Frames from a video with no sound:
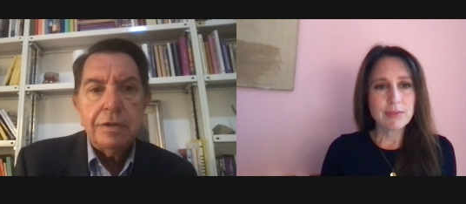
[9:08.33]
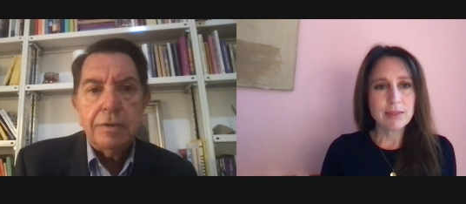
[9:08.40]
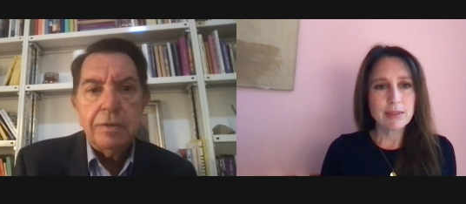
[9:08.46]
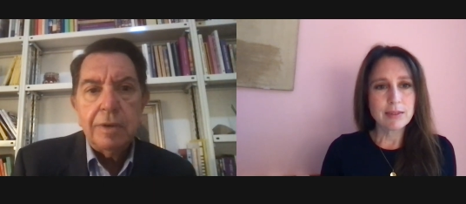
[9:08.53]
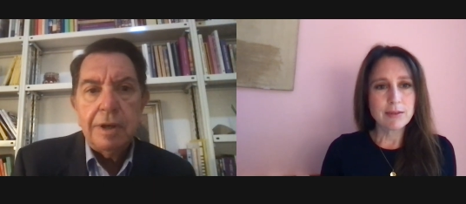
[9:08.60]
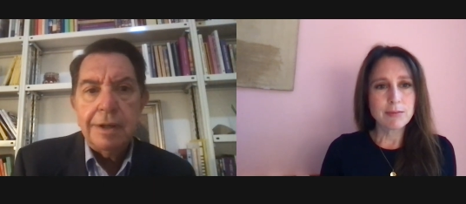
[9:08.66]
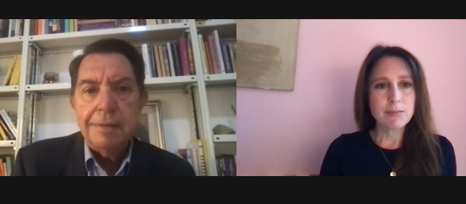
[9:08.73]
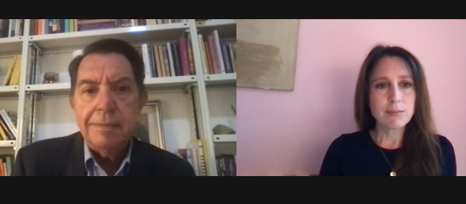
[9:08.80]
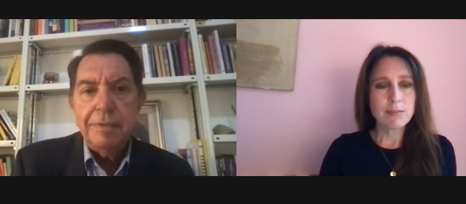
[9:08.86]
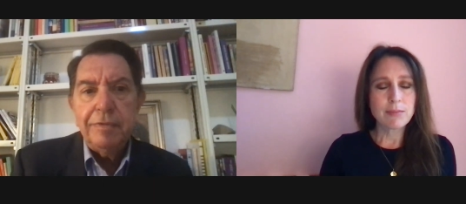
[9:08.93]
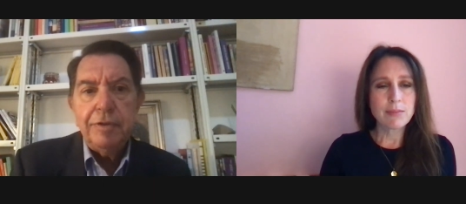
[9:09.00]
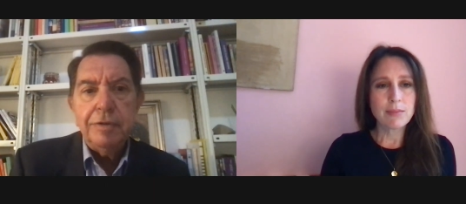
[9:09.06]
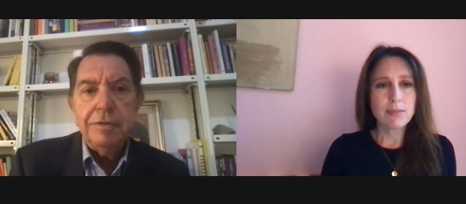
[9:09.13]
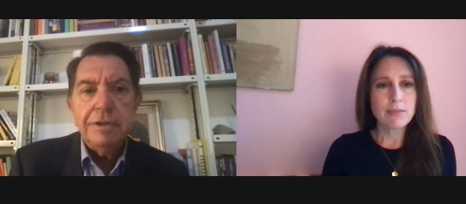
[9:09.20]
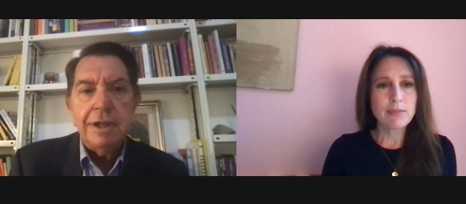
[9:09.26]
Speaker 1: So
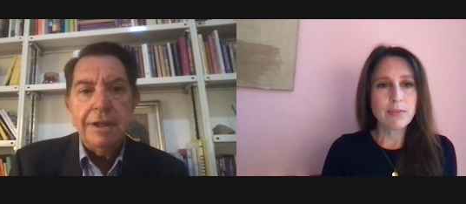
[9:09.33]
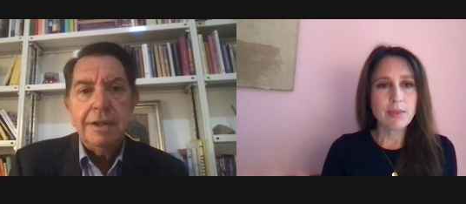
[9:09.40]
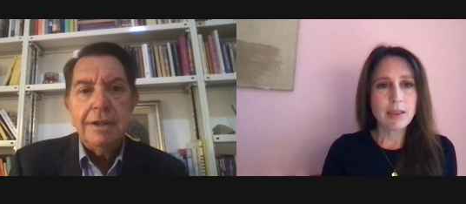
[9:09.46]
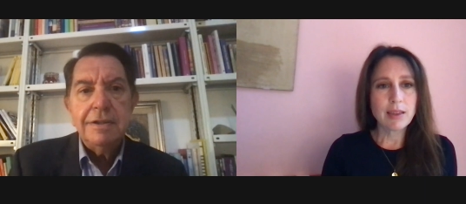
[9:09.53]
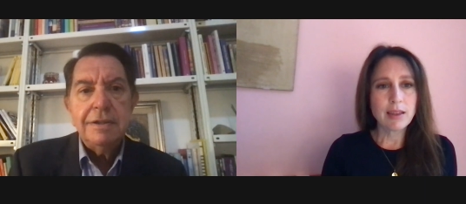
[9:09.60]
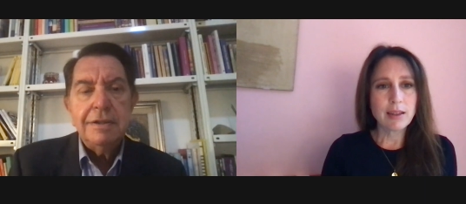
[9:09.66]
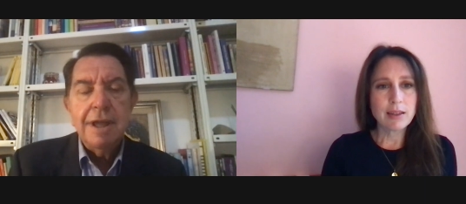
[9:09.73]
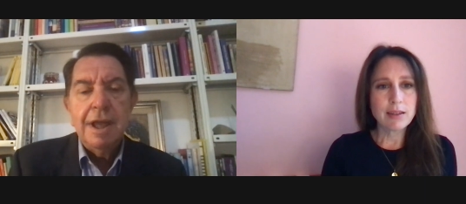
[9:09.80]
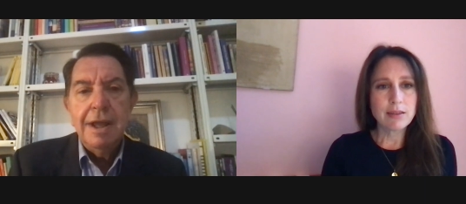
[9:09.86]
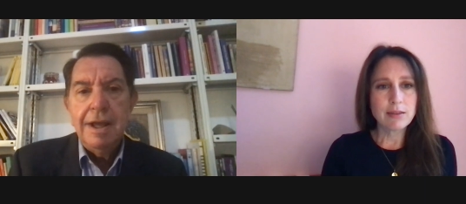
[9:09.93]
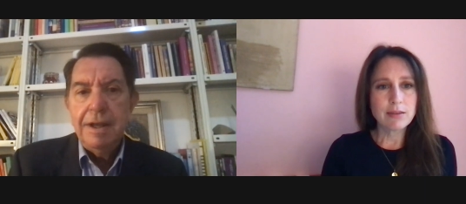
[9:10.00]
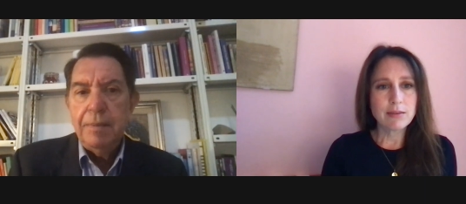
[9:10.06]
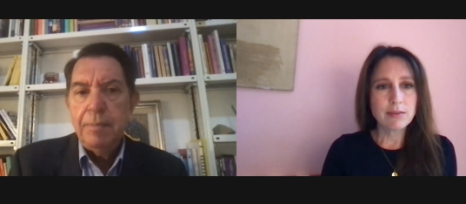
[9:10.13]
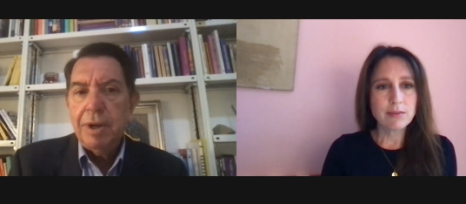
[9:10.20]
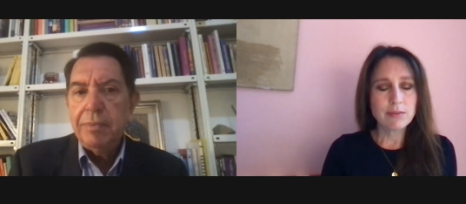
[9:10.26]
um, if you're seeing this,
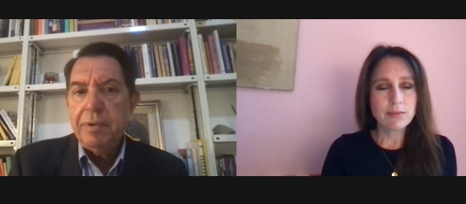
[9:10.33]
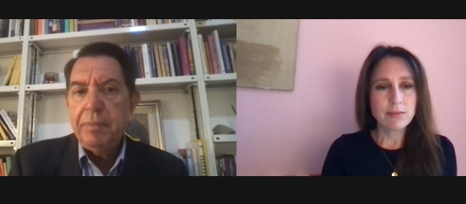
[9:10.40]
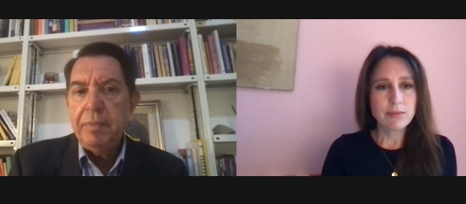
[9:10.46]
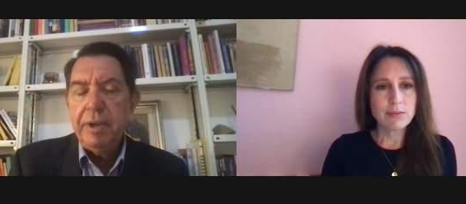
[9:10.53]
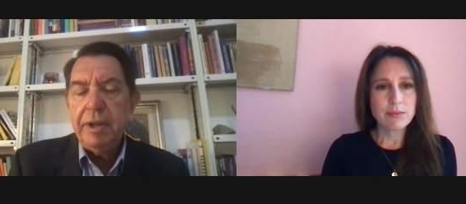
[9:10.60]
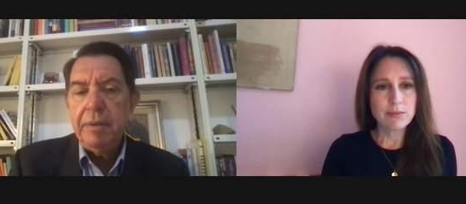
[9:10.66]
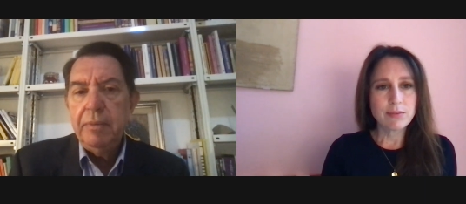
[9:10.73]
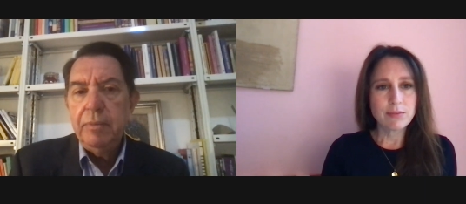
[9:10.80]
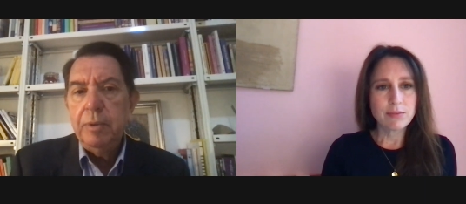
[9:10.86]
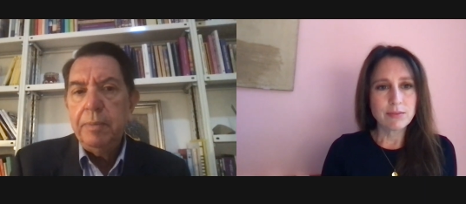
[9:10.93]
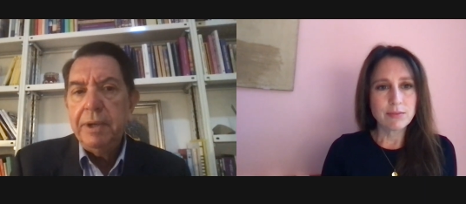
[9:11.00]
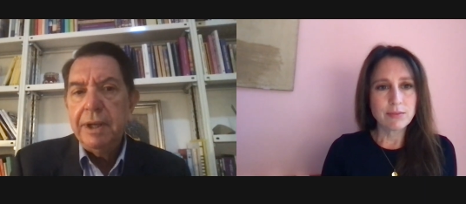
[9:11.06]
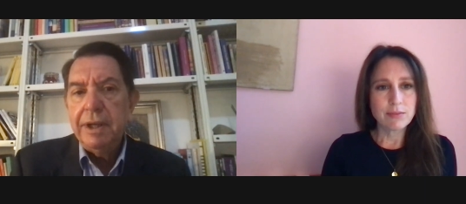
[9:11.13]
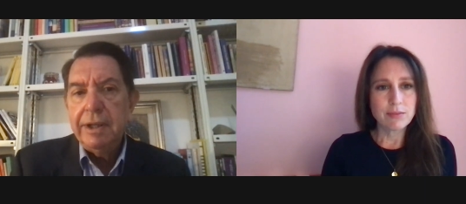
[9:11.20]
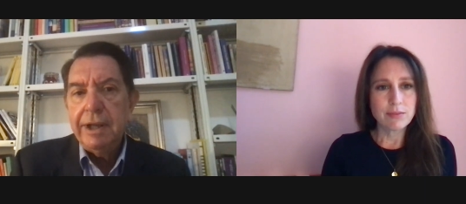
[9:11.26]
probably
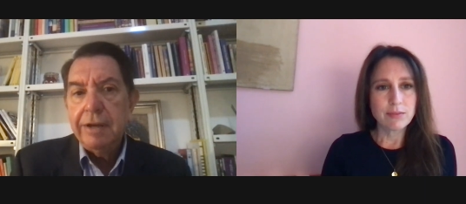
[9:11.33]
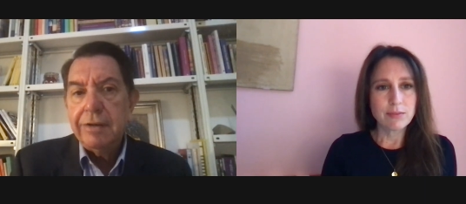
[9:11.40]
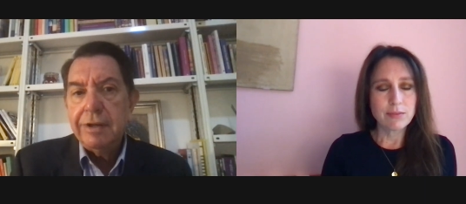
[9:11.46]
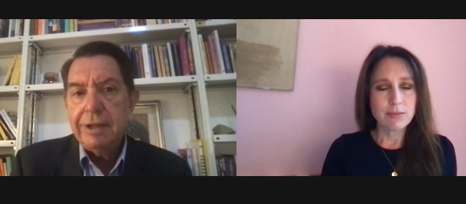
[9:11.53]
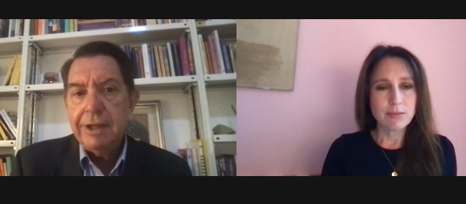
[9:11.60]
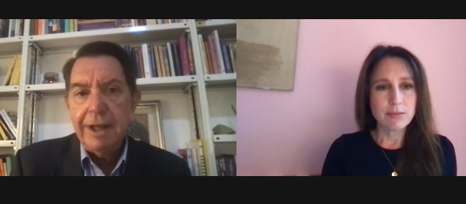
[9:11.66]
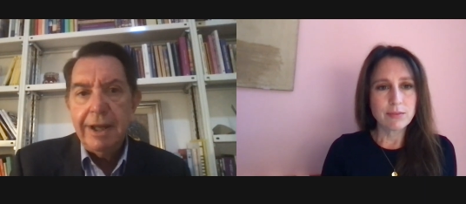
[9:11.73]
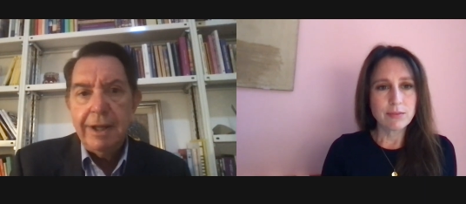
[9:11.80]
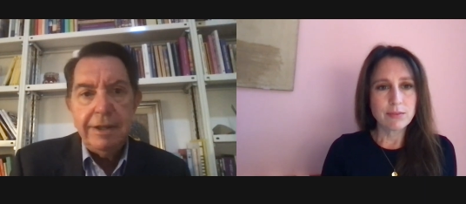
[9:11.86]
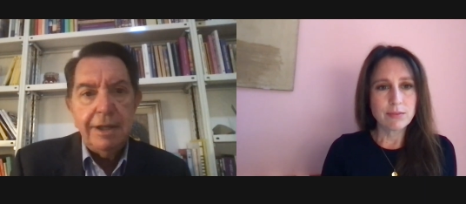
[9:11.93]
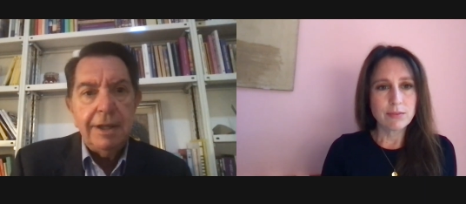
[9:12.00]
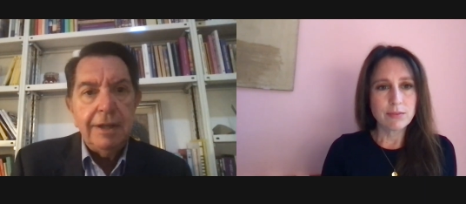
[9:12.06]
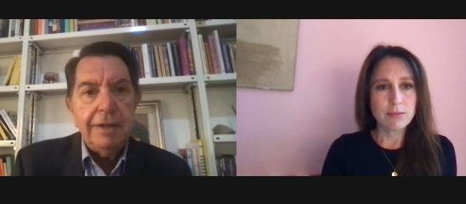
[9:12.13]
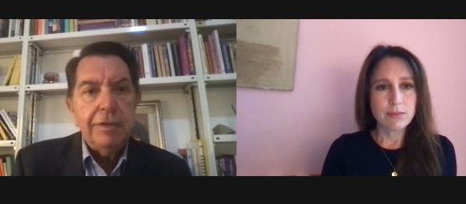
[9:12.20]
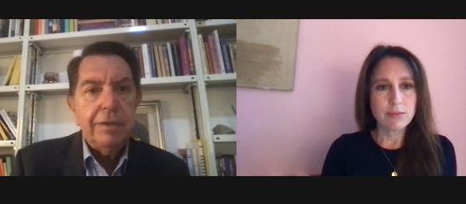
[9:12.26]
will be on the air on the
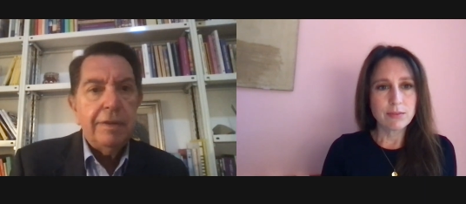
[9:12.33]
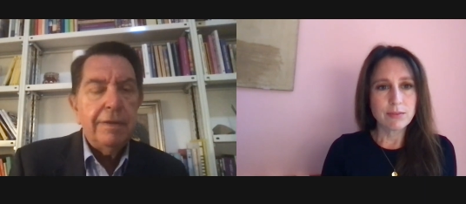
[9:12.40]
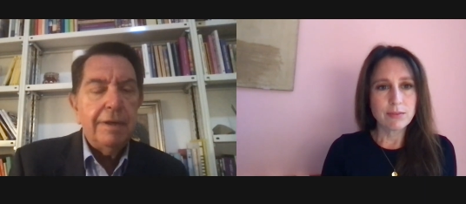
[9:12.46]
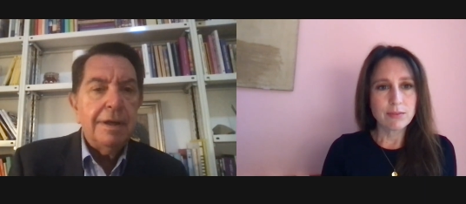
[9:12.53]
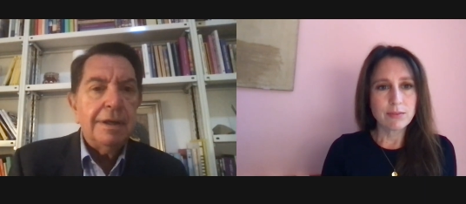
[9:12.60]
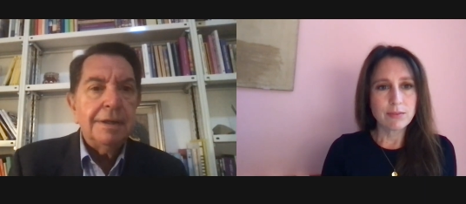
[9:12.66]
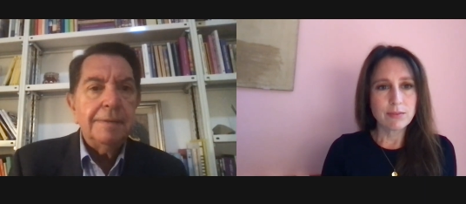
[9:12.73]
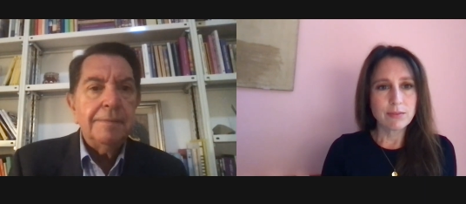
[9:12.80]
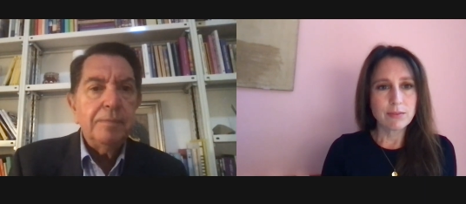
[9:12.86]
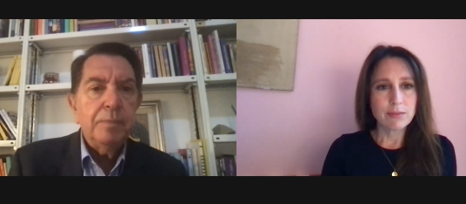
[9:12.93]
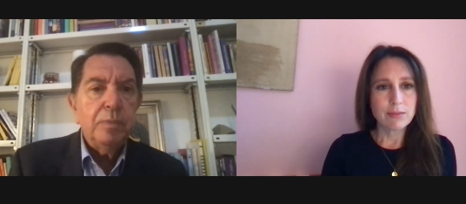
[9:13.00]
18th.